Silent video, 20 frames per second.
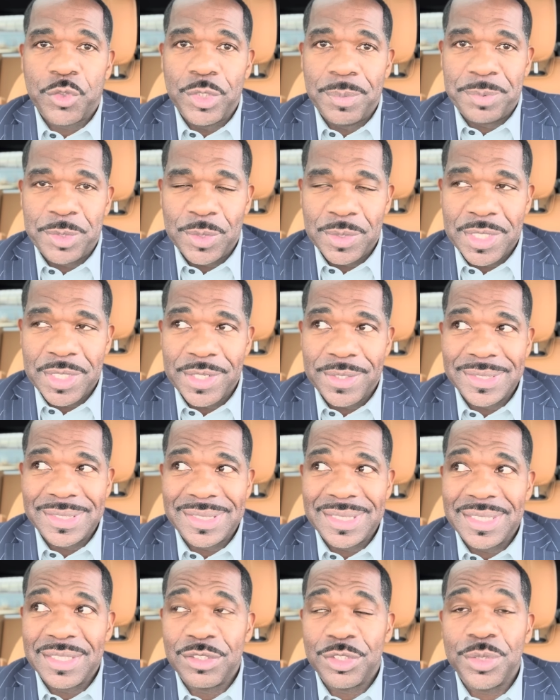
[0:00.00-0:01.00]

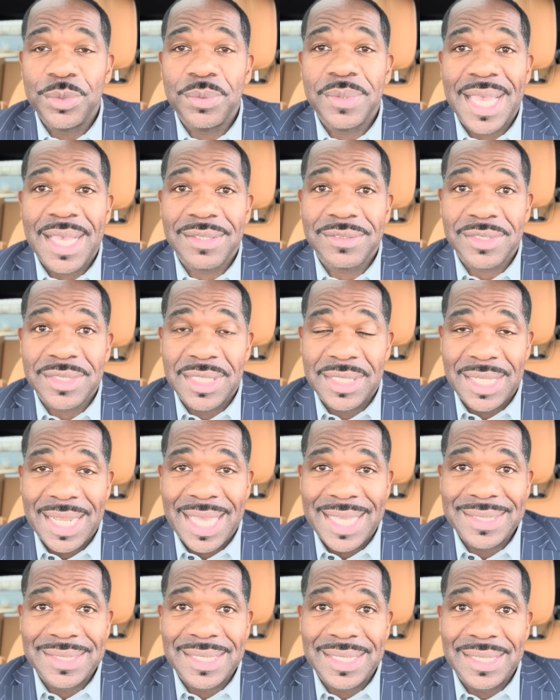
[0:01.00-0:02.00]
cryptocurrency in
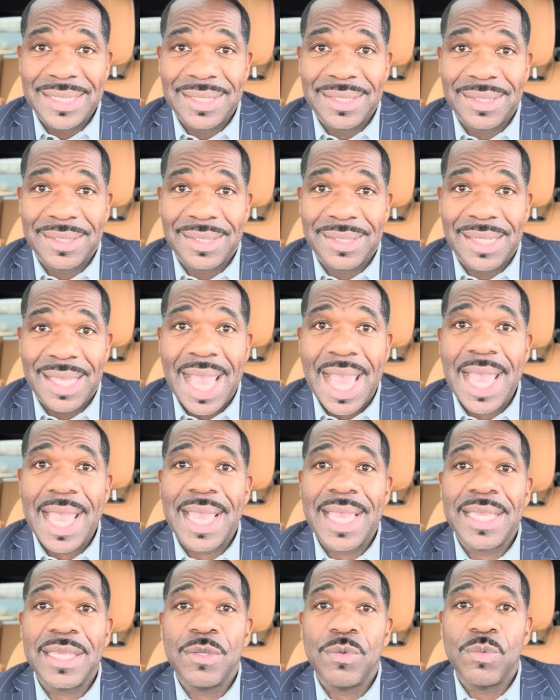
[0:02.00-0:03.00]
2019.
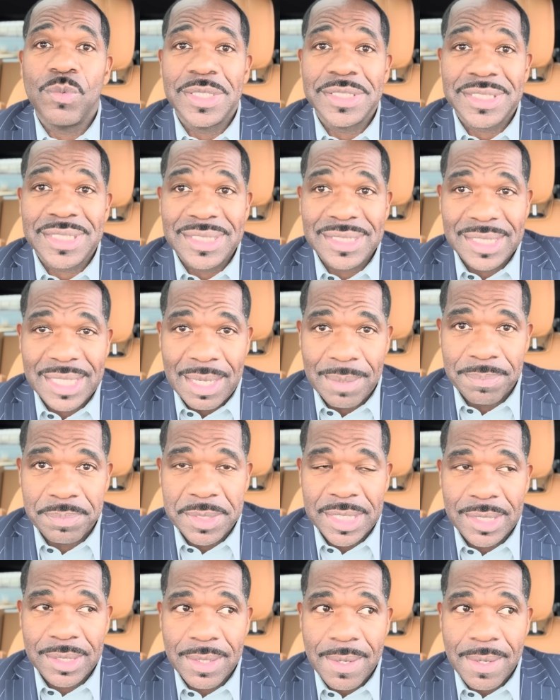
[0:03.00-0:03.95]
I was a skeptic,